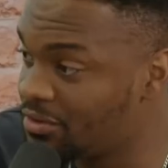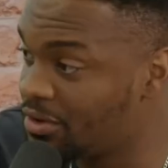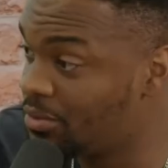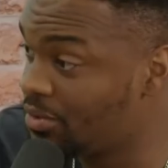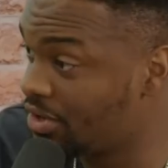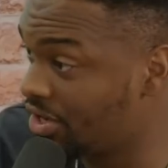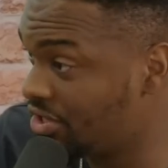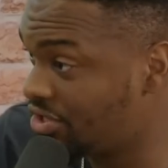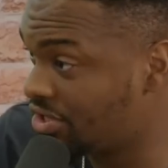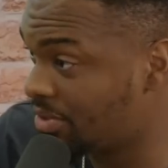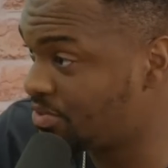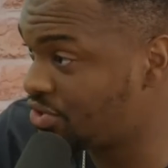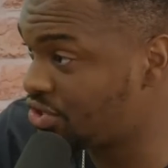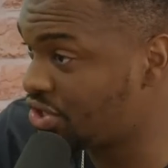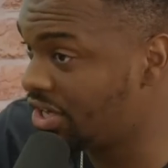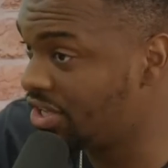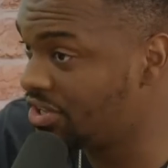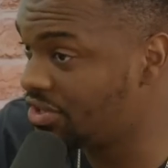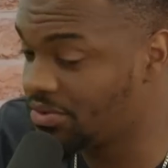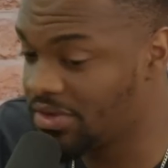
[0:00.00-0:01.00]
Well, we're going to jump
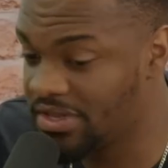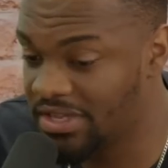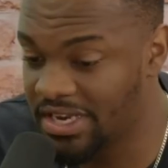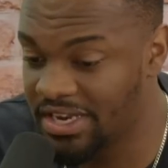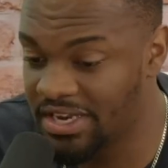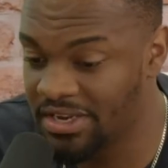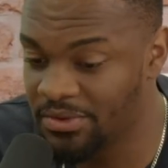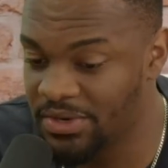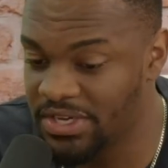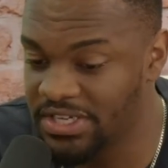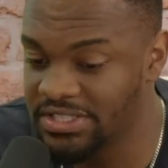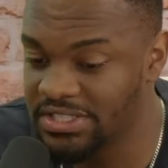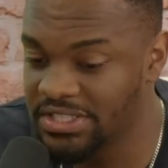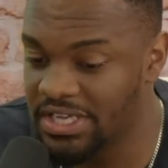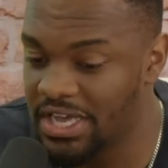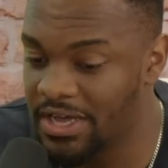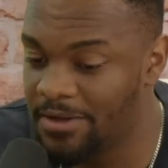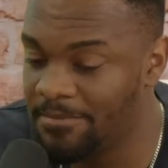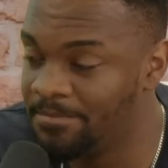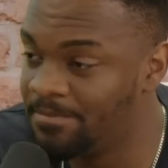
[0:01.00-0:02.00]
straight into it then anyways.
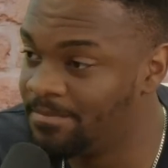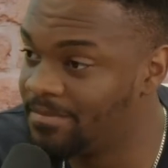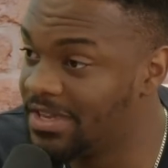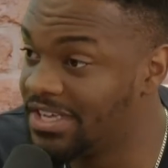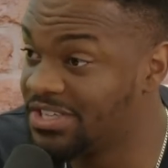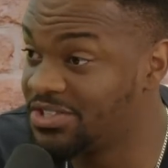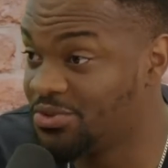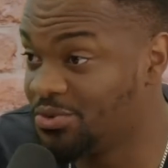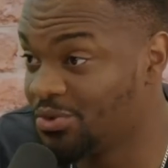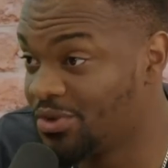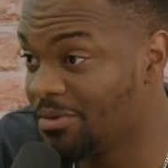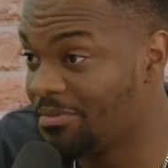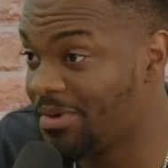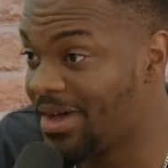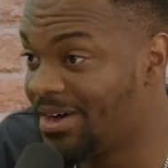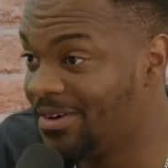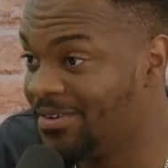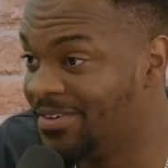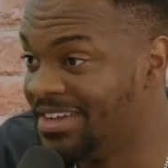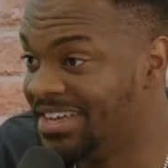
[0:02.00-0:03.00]
Let's talk
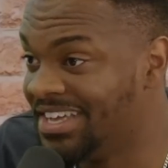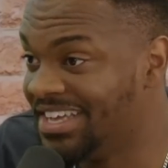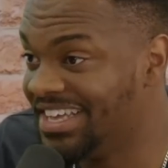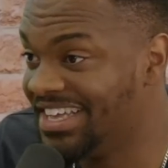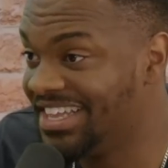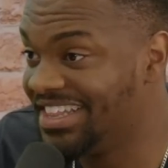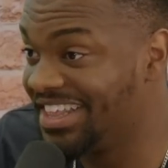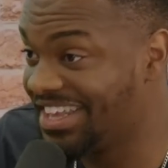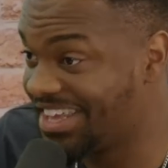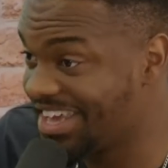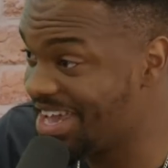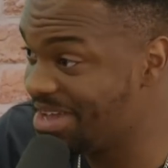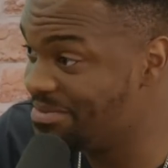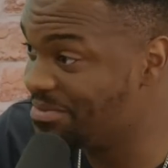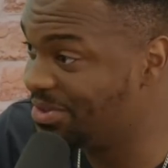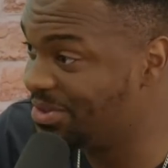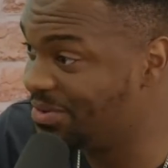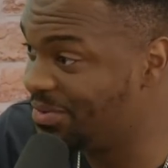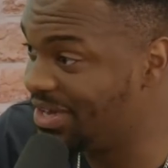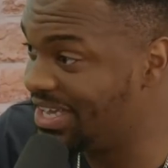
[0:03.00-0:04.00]
about the game
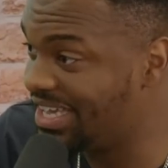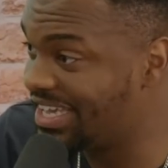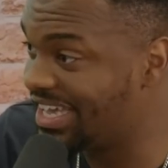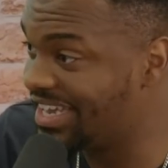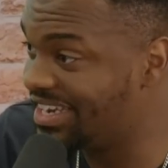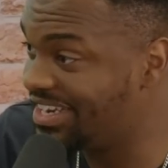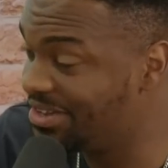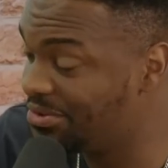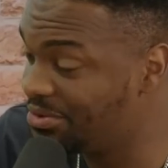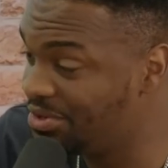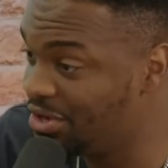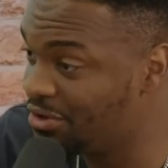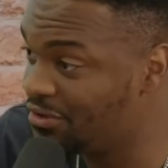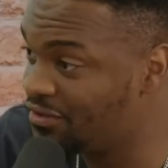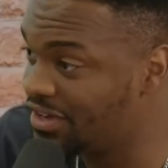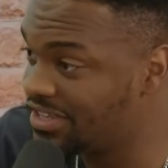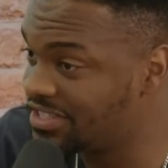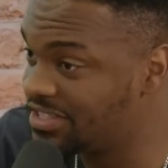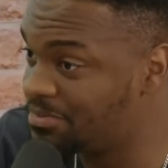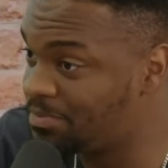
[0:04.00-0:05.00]
on the weekend. 0-0
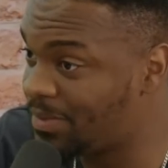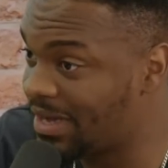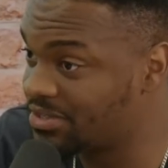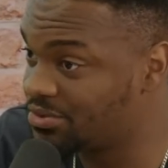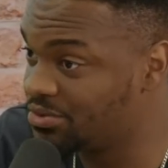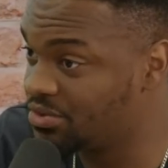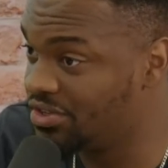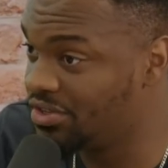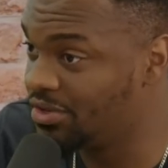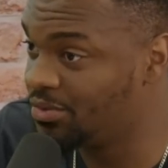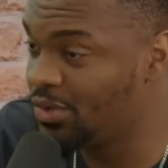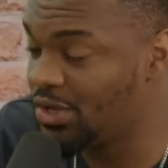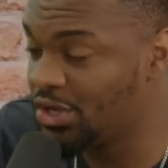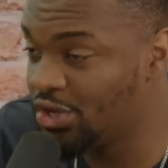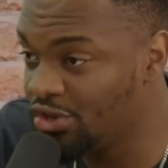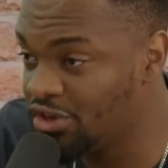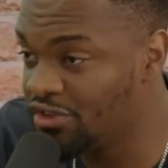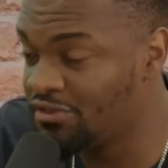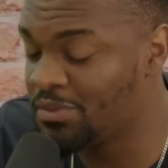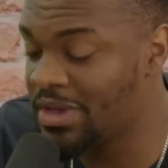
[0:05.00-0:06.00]
versus Basildon. We
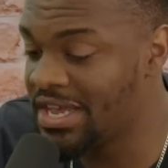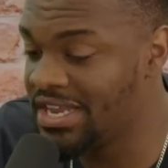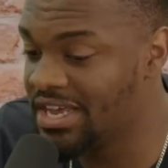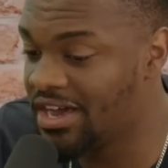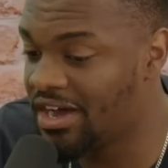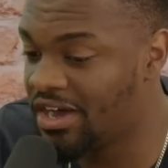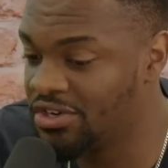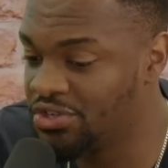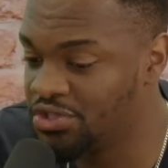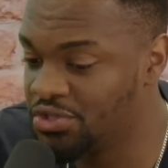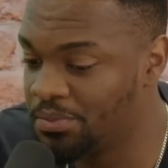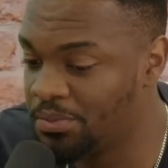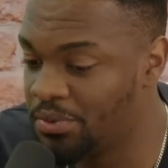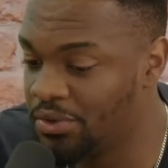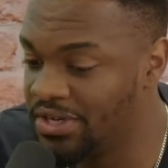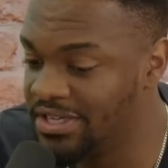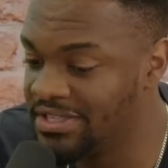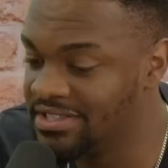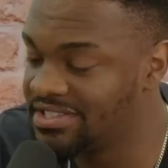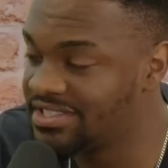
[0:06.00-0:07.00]
could have made it 100
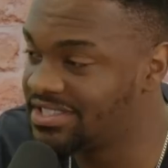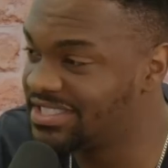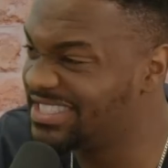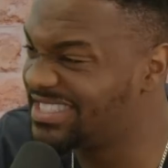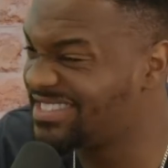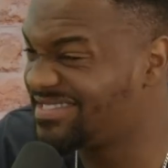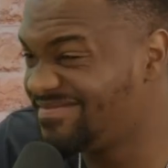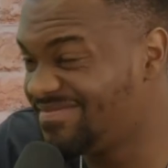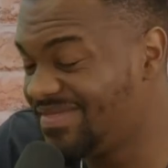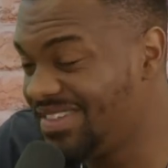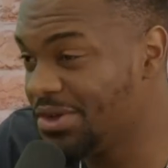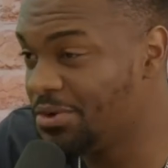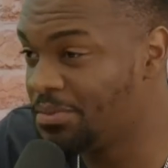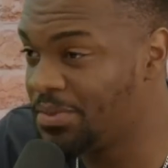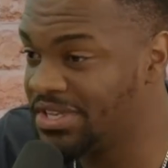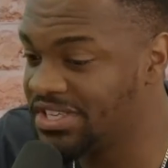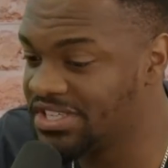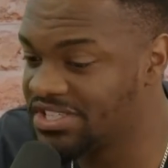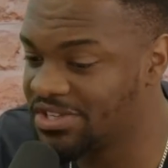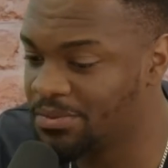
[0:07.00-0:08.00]
points. It's a little
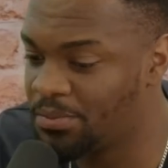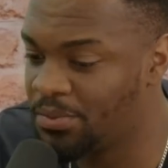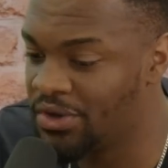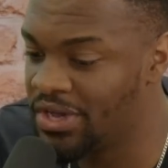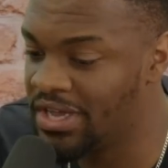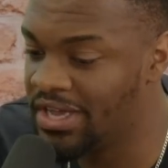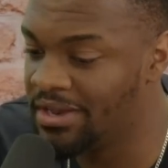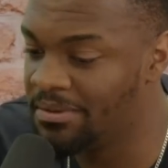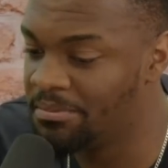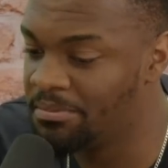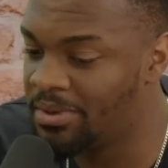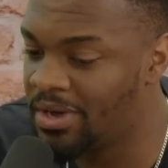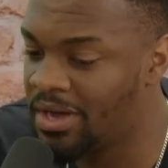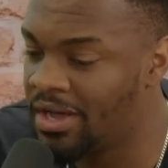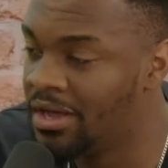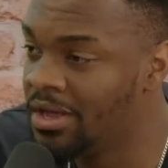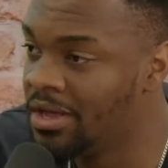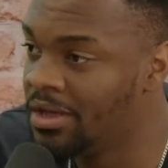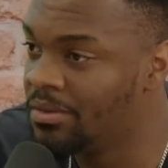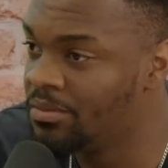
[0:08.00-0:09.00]
bit disappointing,
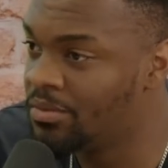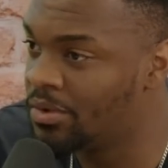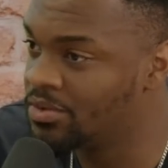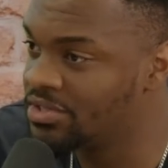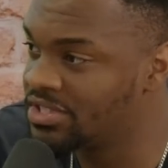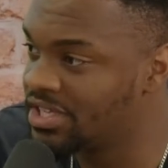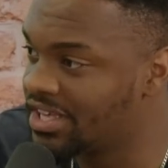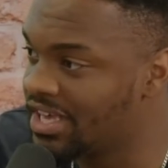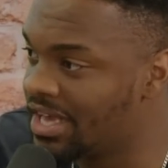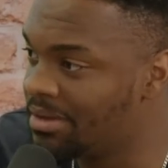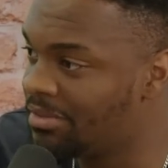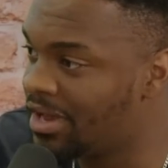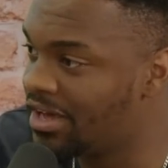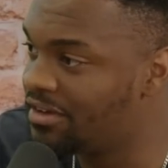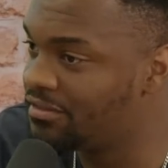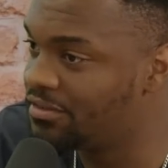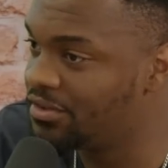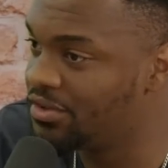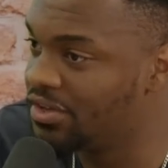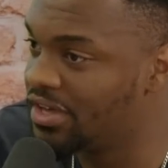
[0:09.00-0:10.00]
but what was the game like
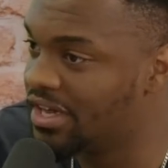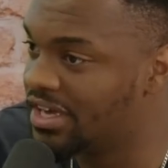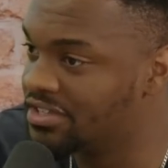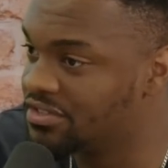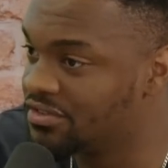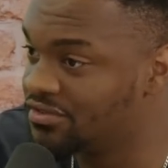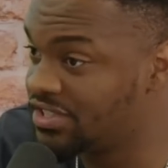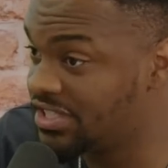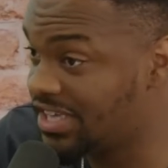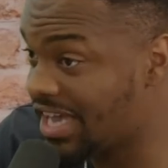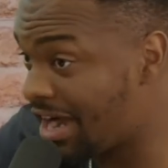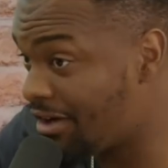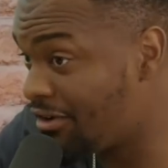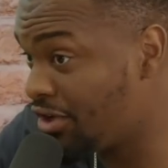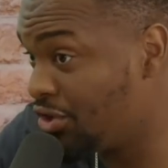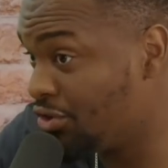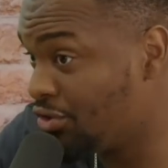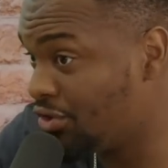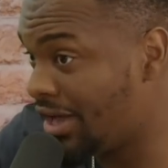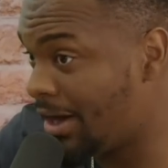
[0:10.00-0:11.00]
for you guys? Obviously, Harry,
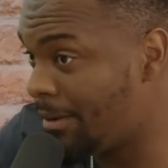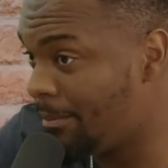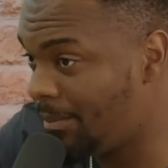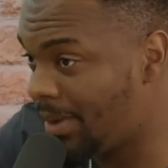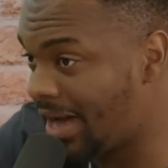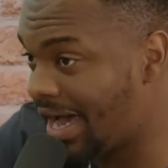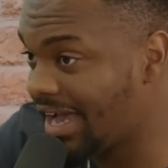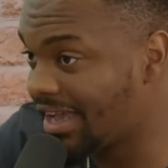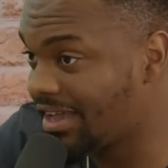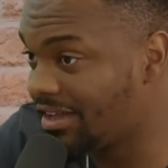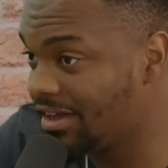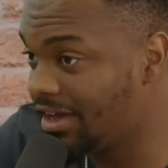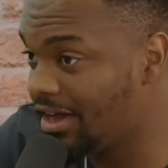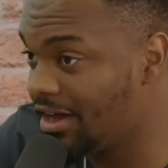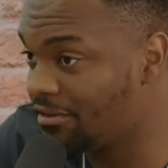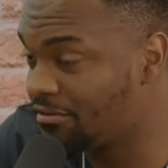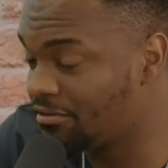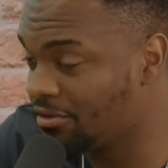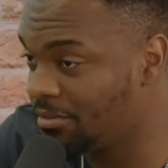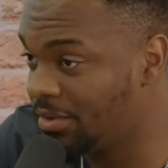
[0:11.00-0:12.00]
you're now back
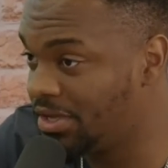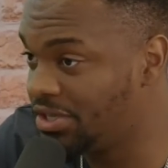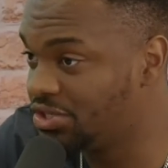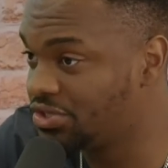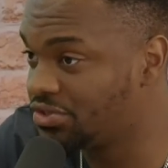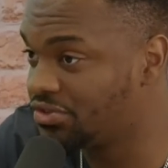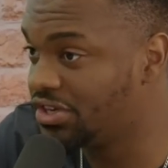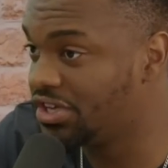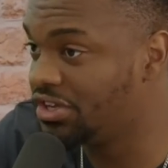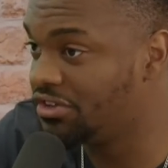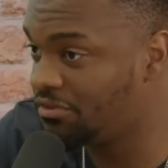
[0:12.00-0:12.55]
from injury.